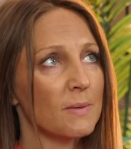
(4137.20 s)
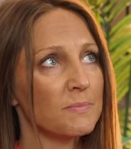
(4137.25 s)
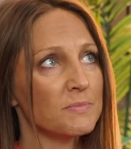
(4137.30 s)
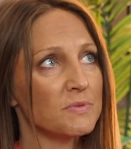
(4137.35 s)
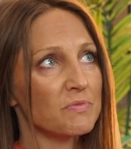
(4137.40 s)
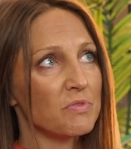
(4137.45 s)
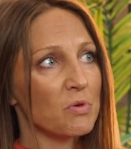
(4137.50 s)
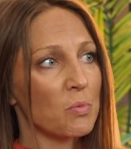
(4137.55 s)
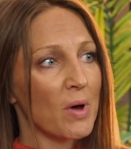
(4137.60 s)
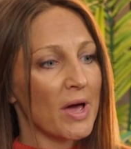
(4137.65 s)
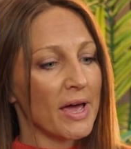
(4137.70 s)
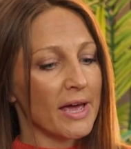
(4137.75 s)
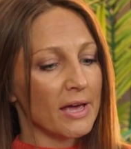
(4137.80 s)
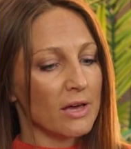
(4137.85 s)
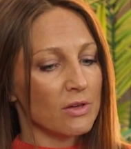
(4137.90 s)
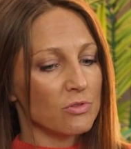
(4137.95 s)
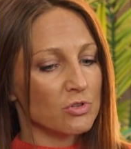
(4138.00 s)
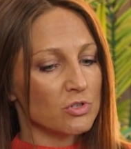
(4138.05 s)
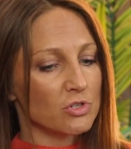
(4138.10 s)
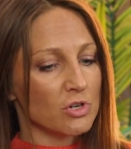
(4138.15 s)
terms of the
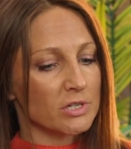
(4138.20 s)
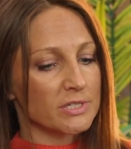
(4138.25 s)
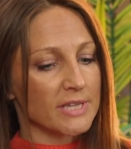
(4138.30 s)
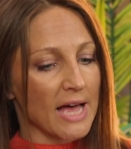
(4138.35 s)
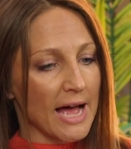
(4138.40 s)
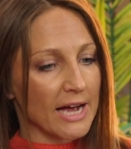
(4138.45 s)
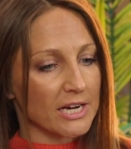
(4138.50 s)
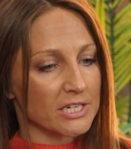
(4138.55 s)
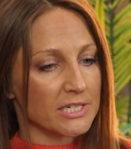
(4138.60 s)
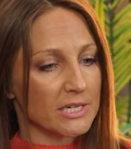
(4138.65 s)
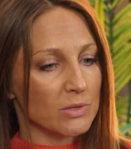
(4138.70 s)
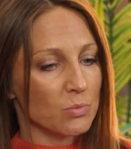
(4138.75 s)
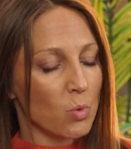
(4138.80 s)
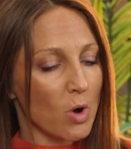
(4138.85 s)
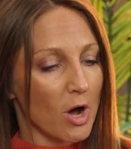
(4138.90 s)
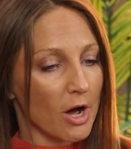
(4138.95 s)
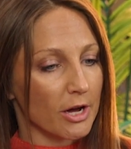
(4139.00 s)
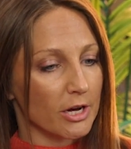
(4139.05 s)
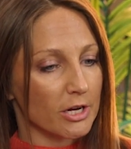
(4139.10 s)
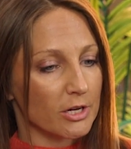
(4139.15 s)
way the drugs actually
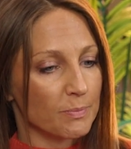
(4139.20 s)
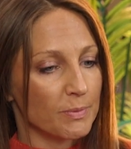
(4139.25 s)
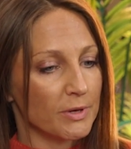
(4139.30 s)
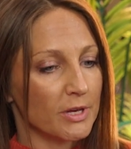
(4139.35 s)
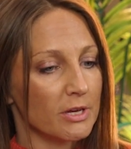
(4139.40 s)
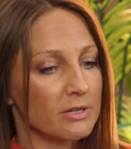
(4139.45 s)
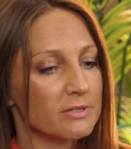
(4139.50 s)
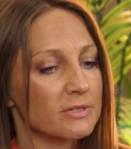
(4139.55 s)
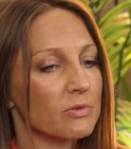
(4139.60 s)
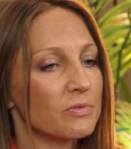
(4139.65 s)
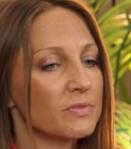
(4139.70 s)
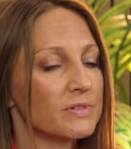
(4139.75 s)
work, because